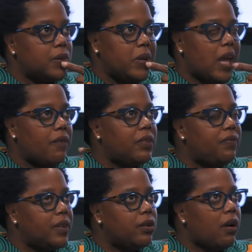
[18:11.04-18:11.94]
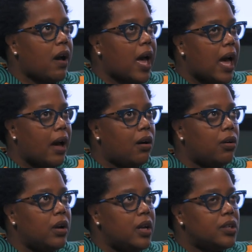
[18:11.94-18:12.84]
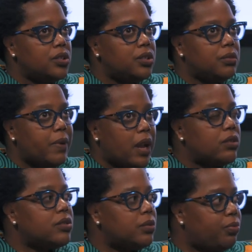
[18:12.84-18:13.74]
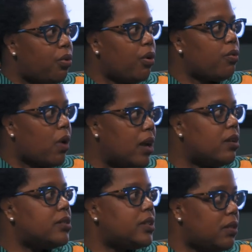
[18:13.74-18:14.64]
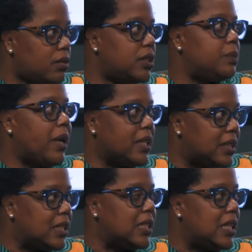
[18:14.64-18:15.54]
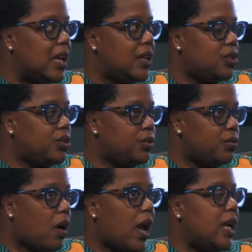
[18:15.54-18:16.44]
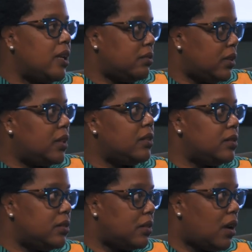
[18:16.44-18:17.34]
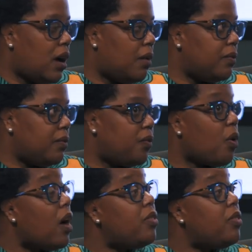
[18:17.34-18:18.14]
So we have to figure out how to better support writers in those spaces to write in for